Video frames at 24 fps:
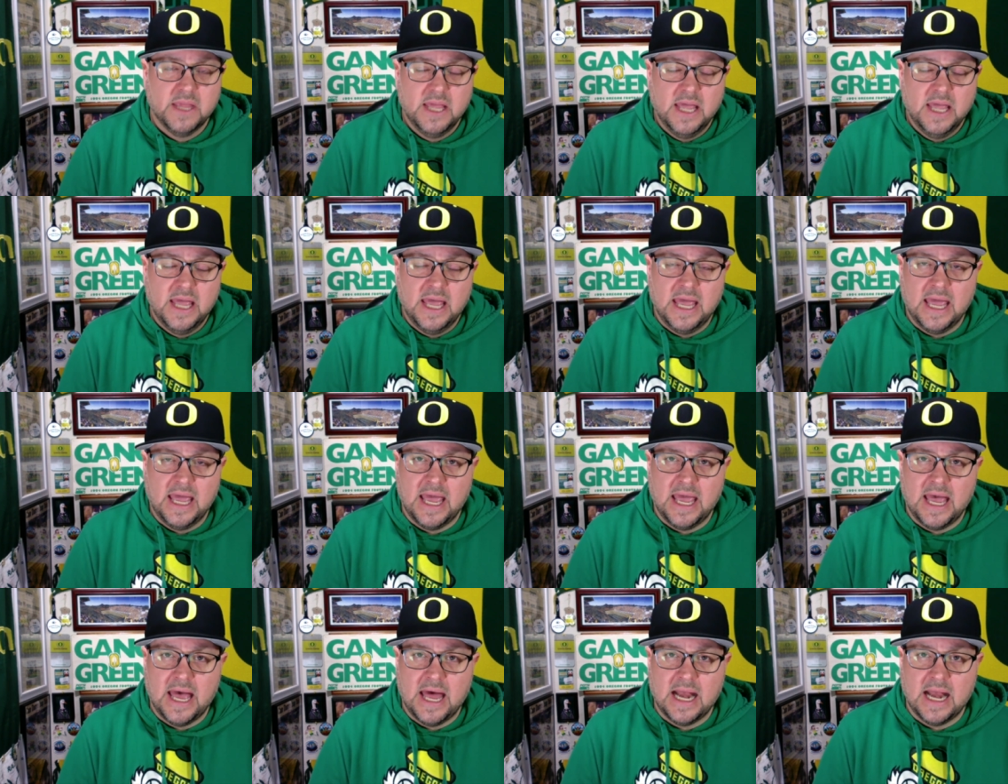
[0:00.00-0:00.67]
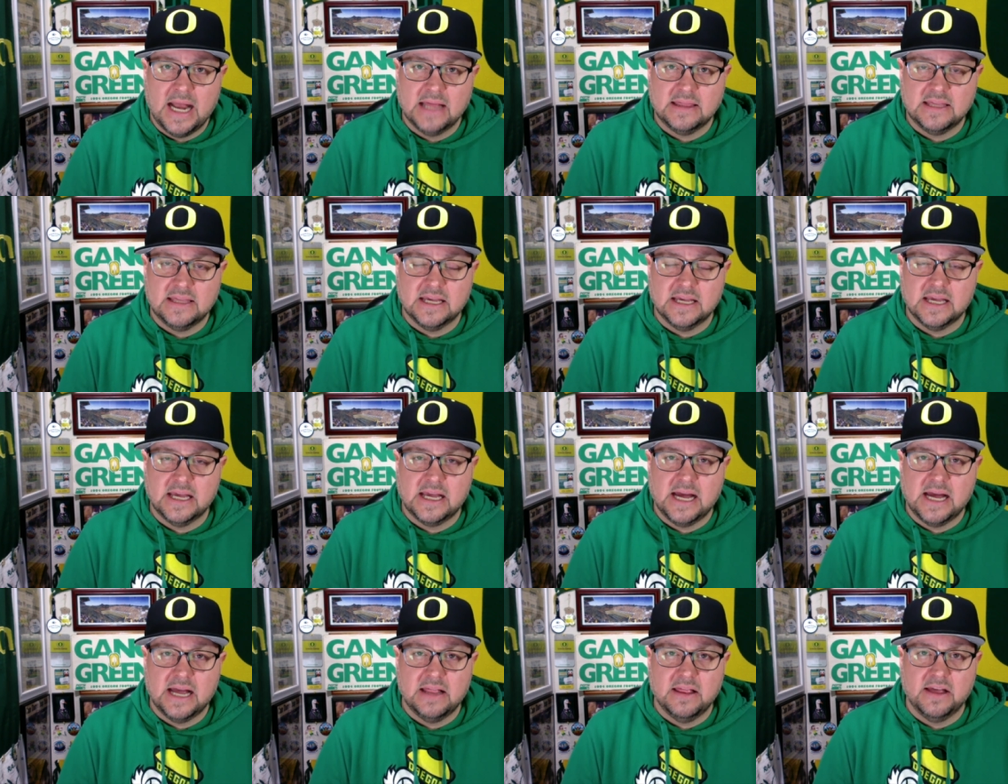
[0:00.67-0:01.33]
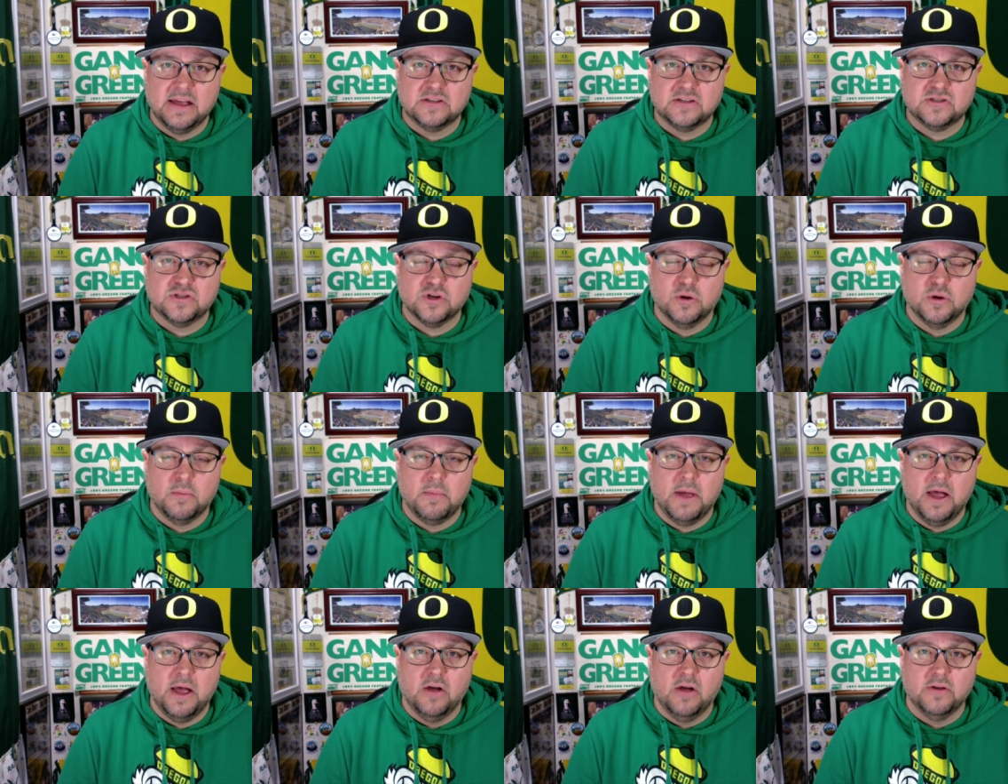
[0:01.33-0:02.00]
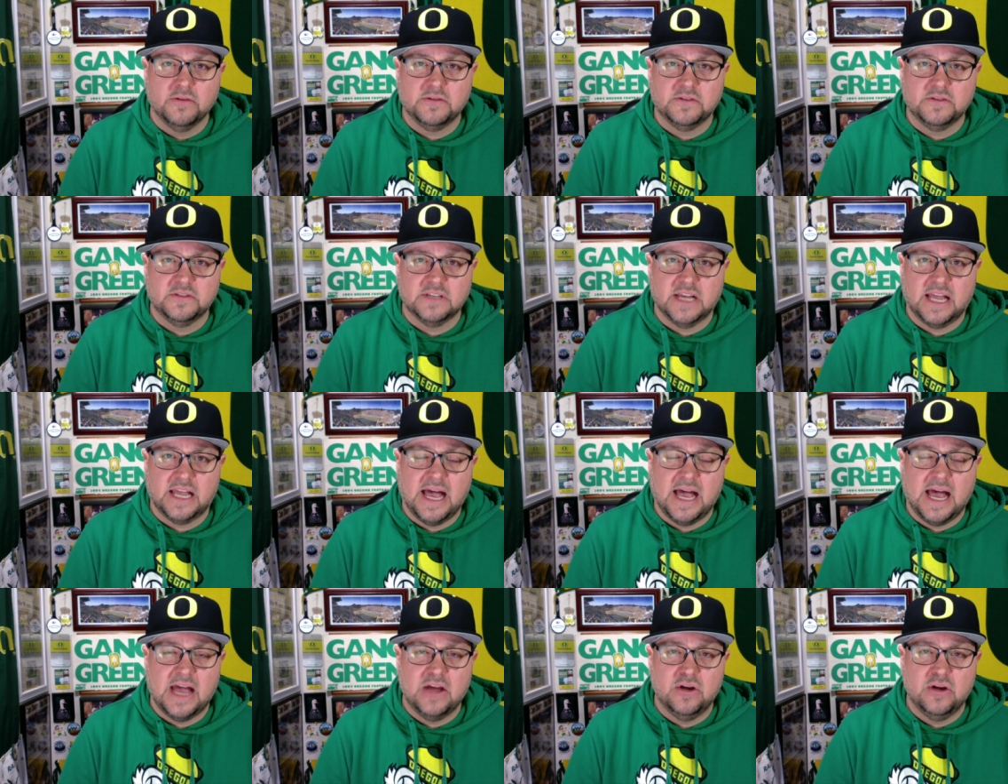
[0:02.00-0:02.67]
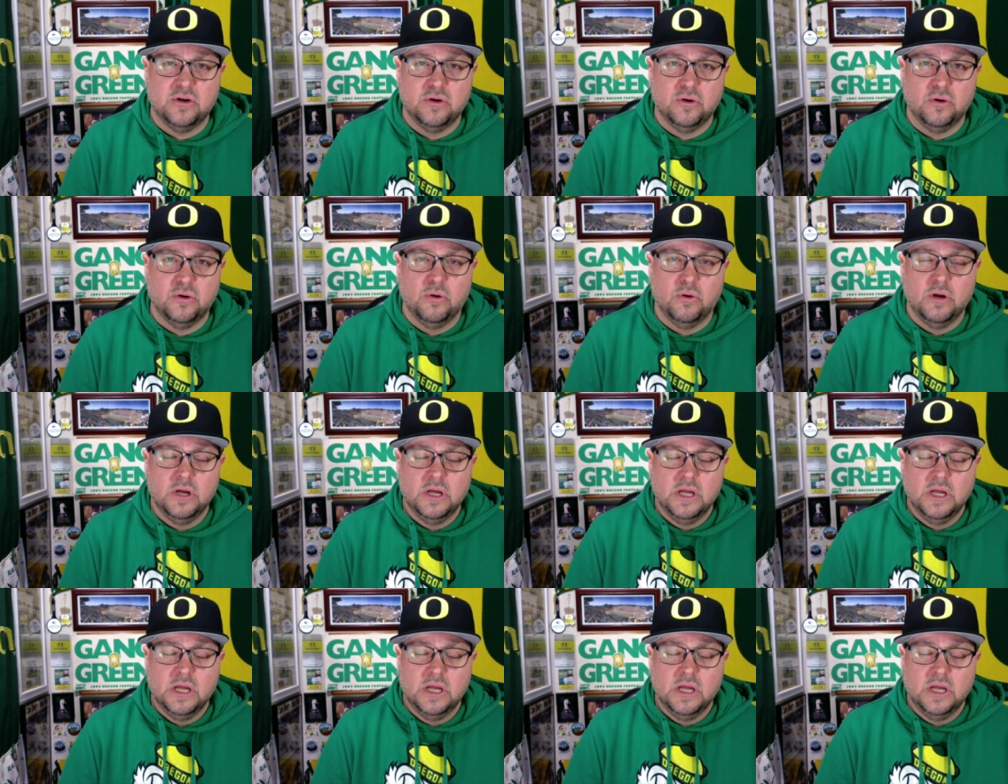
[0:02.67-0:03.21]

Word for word: And I think a guy like Sir Mells is a guy who,